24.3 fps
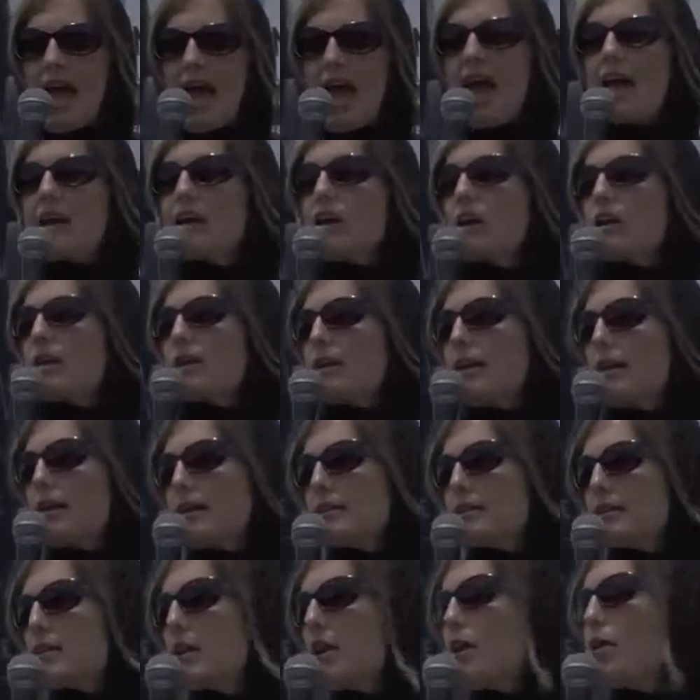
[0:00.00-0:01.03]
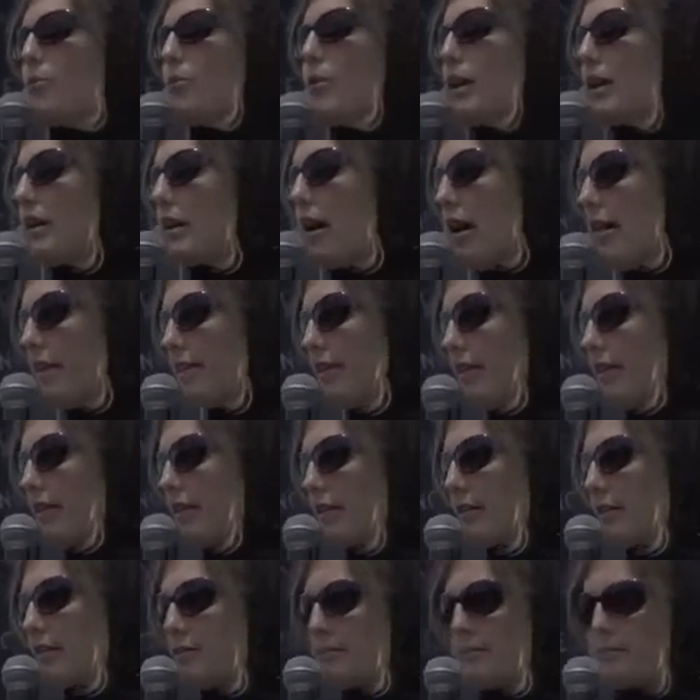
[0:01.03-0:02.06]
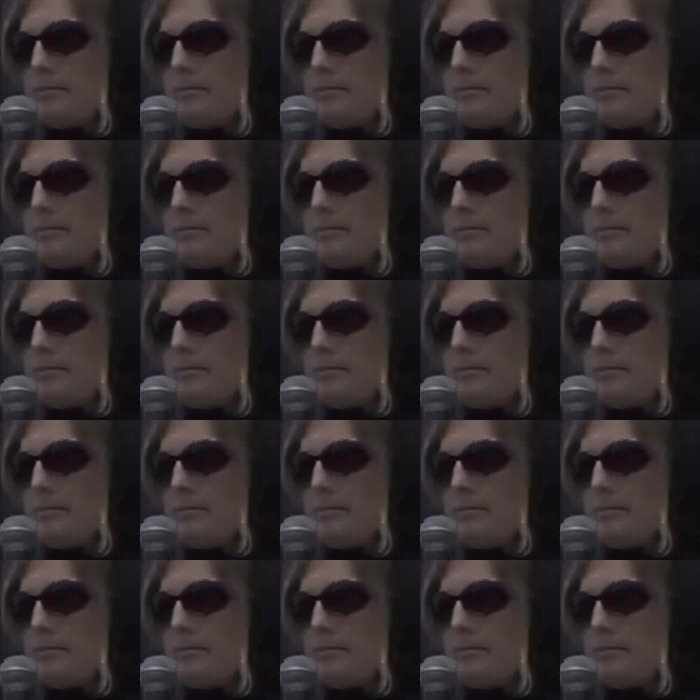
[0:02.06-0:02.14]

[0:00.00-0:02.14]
and our lakes recovered.